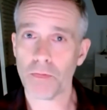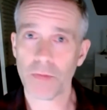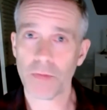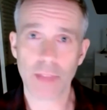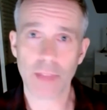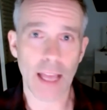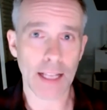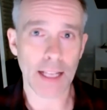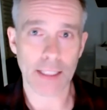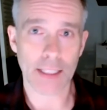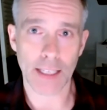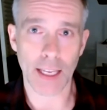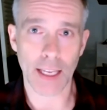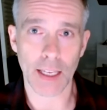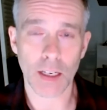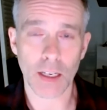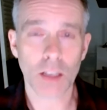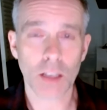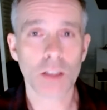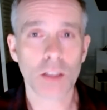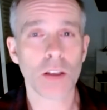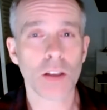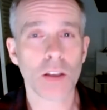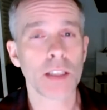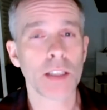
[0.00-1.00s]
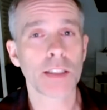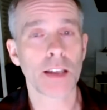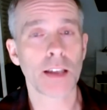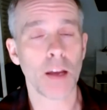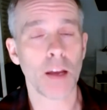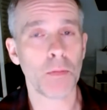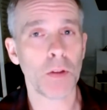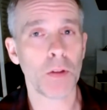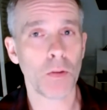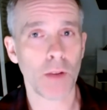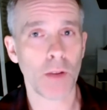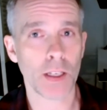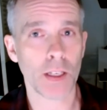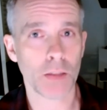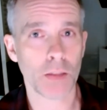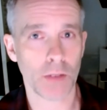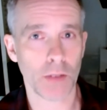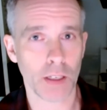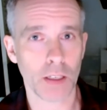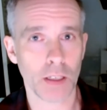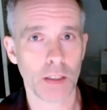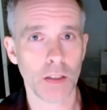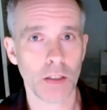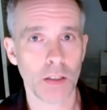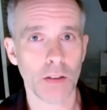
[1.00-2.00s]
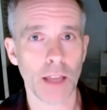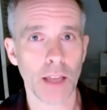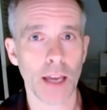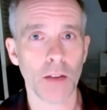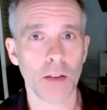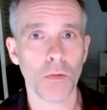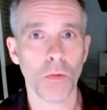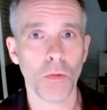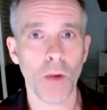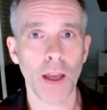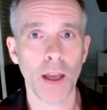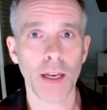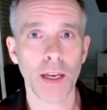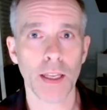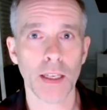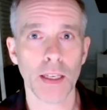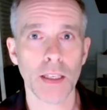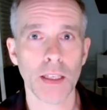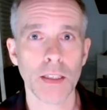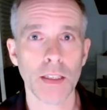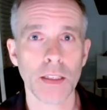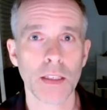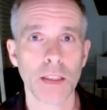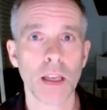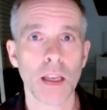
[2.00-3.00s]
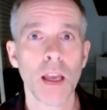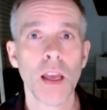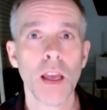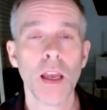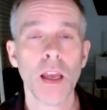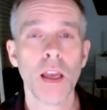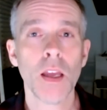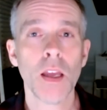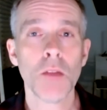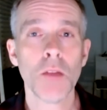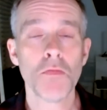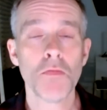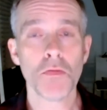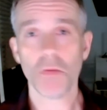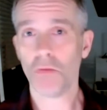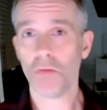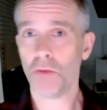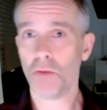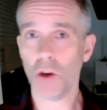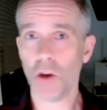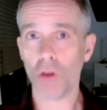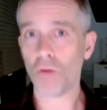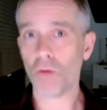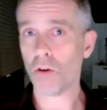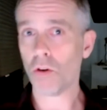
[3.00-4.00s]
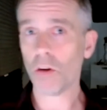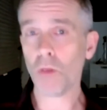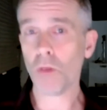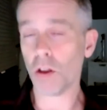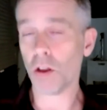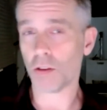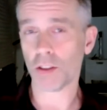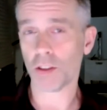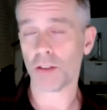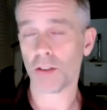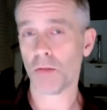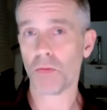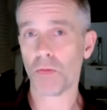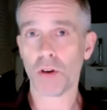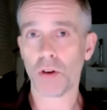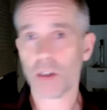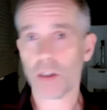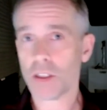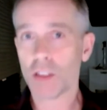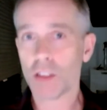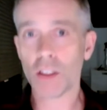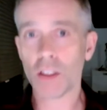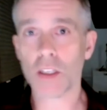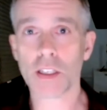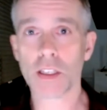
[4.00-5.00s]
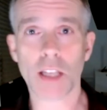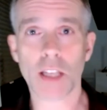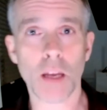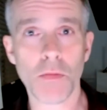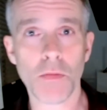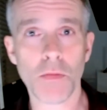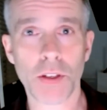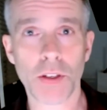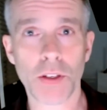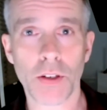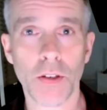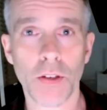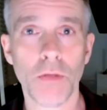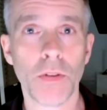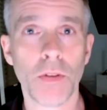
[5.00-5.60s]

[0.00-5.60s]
That's it. So there's a couple of ways we could do that. One is no hormones. Person just comes through with